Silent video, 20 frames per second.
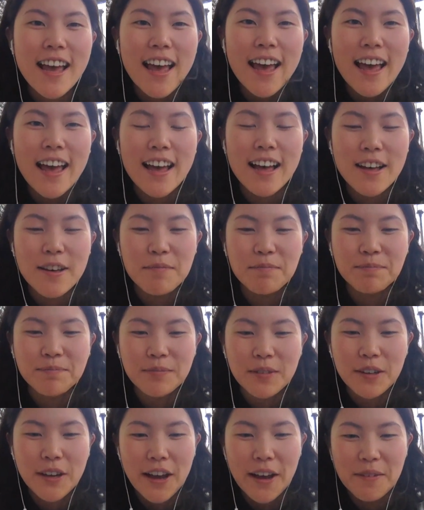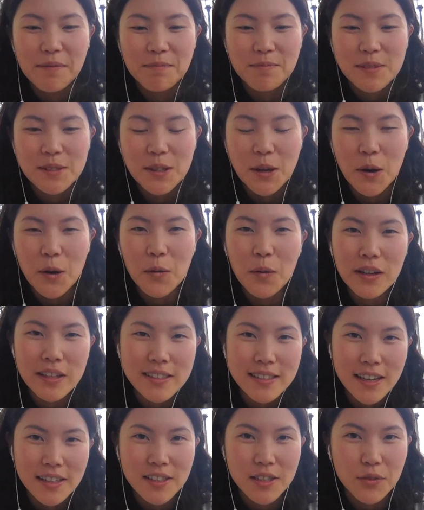And okay, so what is
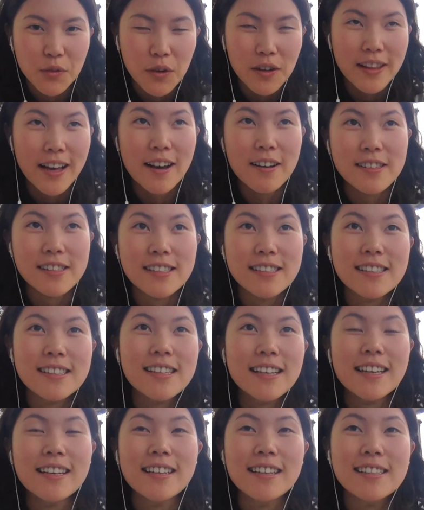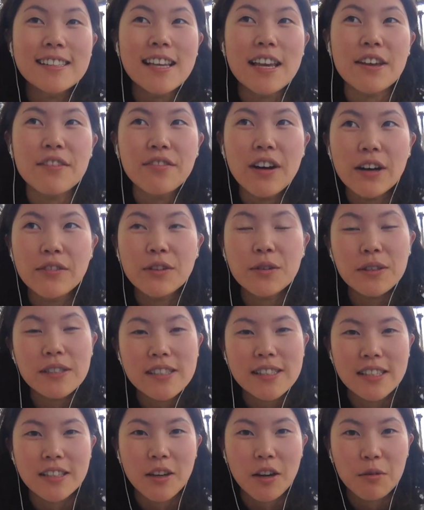Texas 4000? It is a
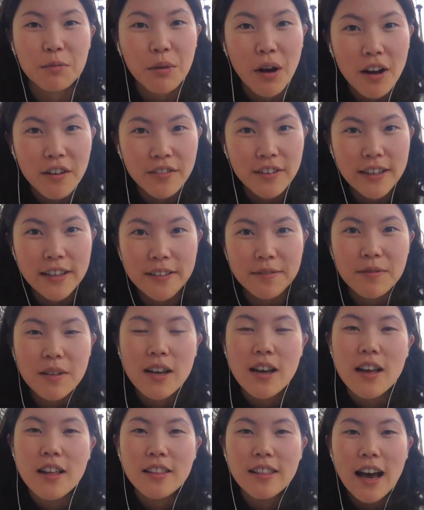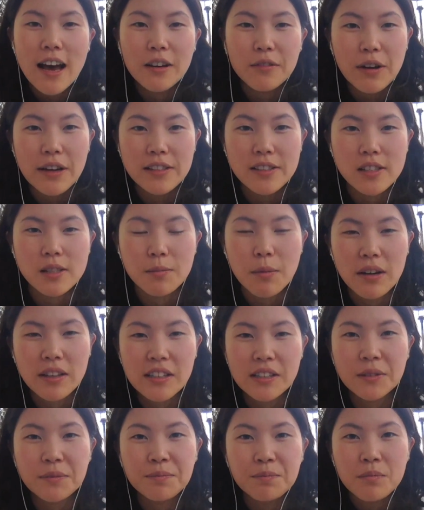501c nonprofit that raises
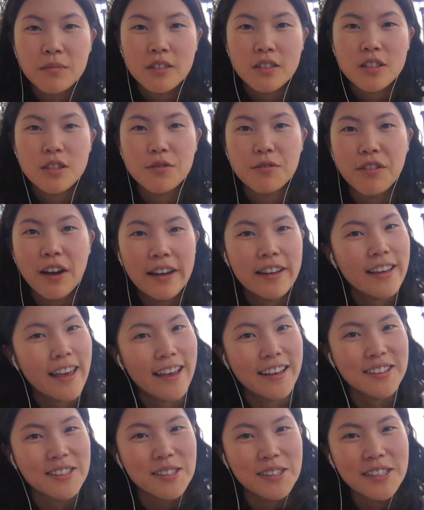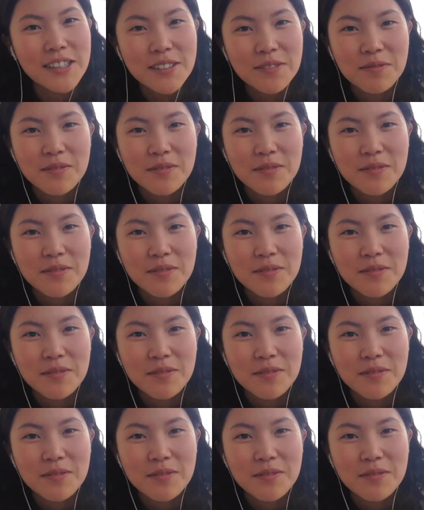money to fight cancer.